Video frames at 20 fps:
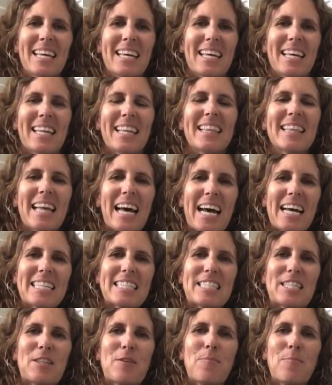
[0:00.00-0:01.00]

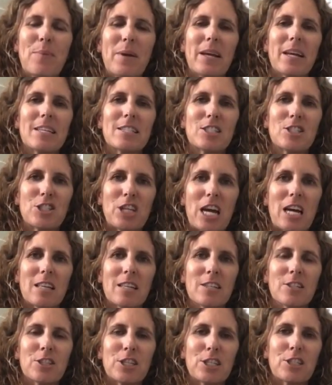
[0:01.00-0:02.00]
Last, the biggest
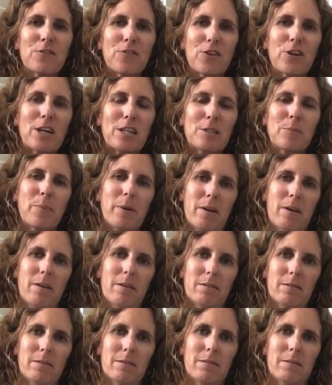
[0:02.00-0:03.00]
challenge is for us
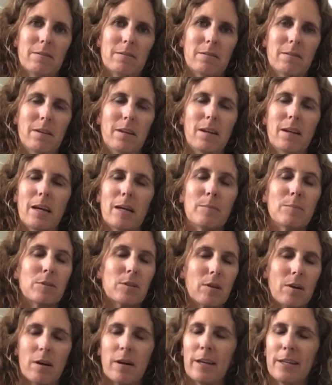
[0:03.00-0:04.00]
parents, and I'm
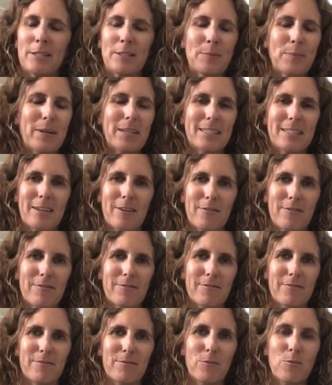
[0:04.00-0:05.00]
talking to myself.
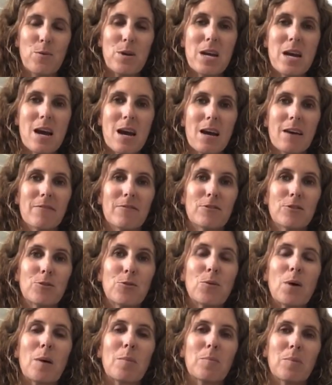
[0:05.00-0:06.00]
We have to
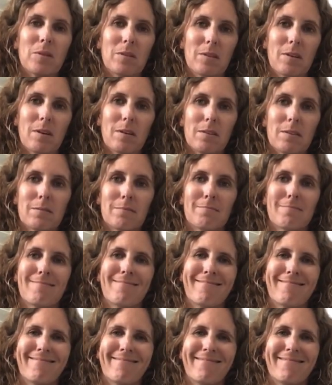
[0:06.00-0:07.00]
unplug.
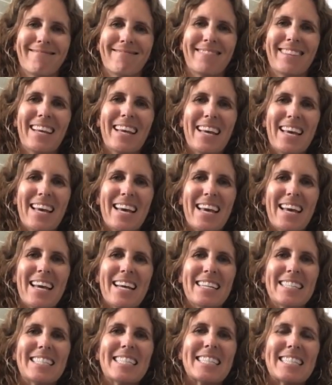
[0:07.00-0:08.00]

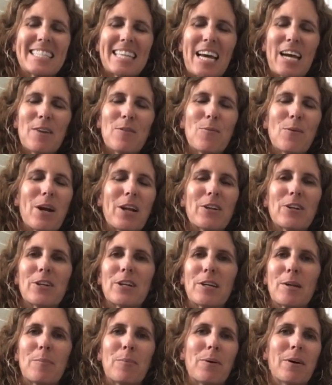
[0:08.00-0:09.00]
Decide when you're
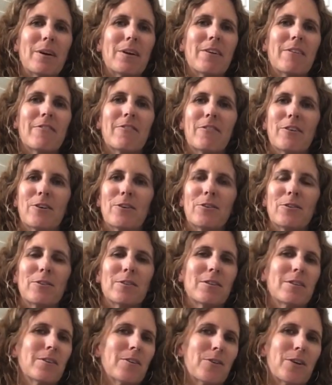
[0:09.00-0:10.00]
going to put your
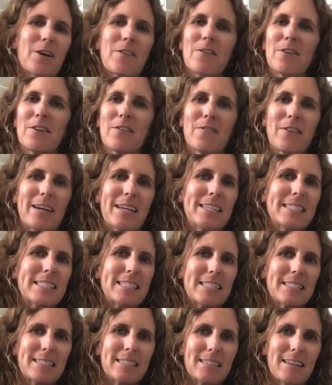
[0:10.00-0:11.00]
phone or other device
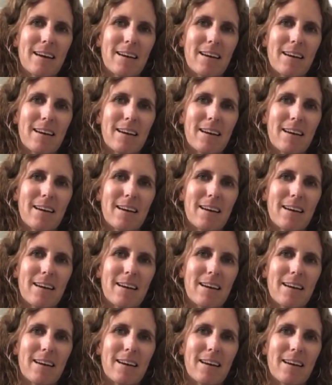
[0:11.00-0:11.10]
aside.